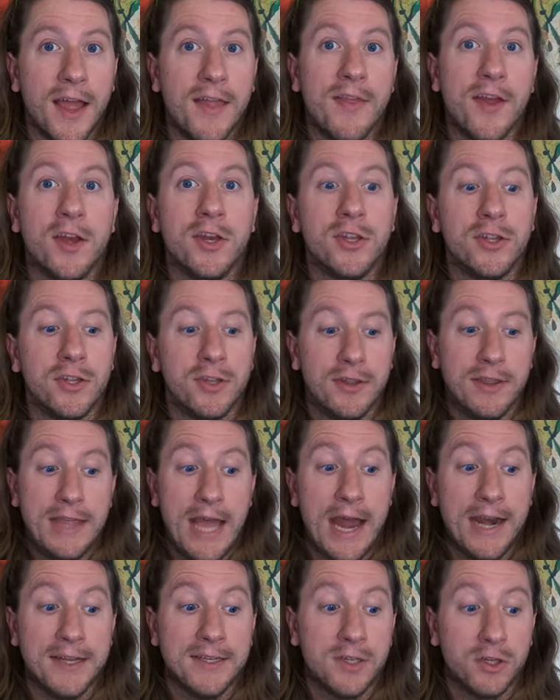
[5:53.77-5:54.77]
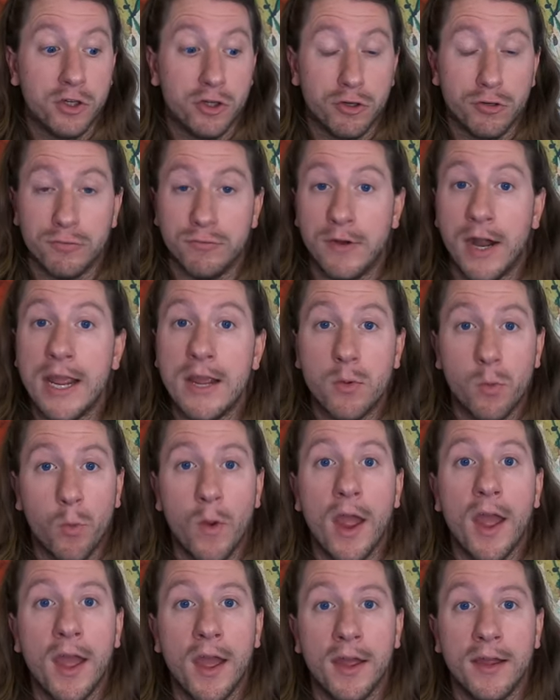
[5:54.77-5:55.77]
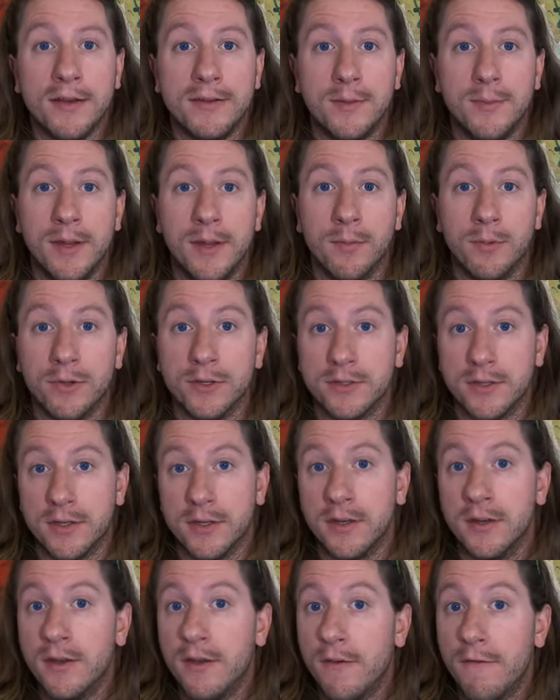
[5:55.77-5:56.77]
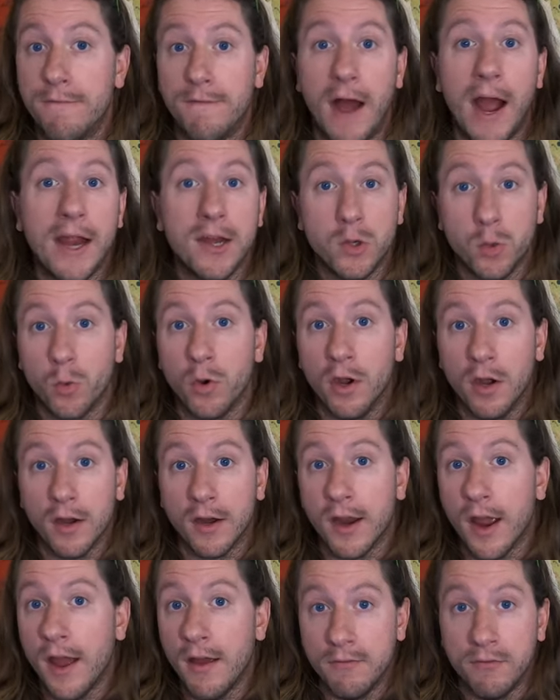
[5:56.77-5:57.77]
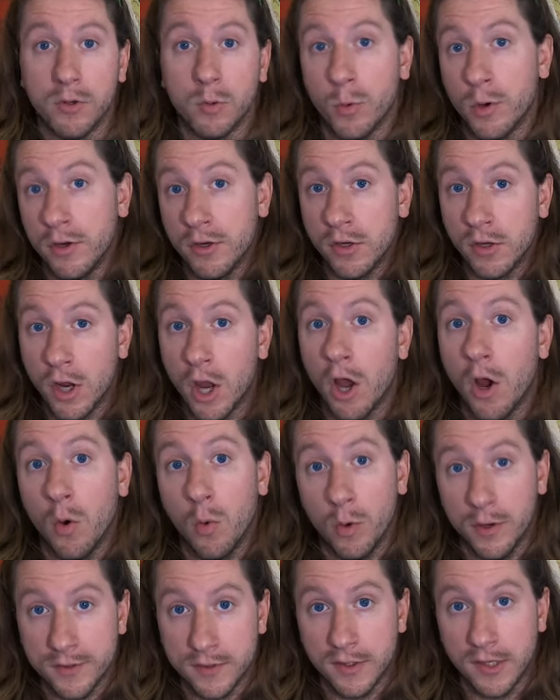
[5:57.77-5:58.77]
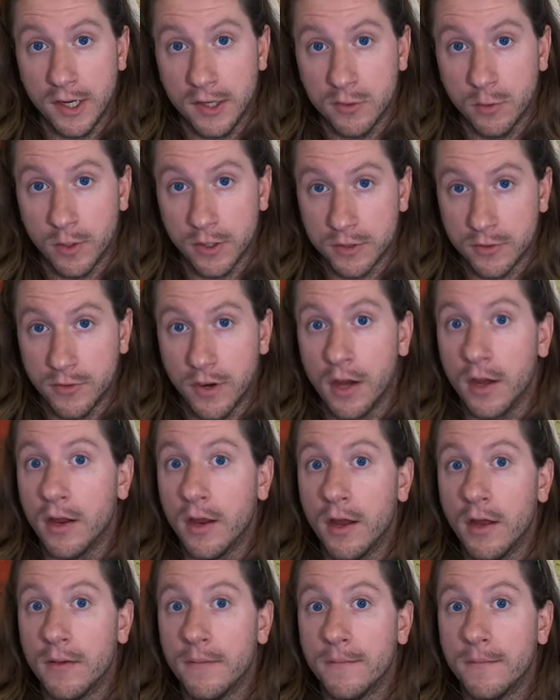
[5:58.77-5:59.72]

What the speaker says: And then that is a great way to be able to find work everywhere you go once you get to Australia.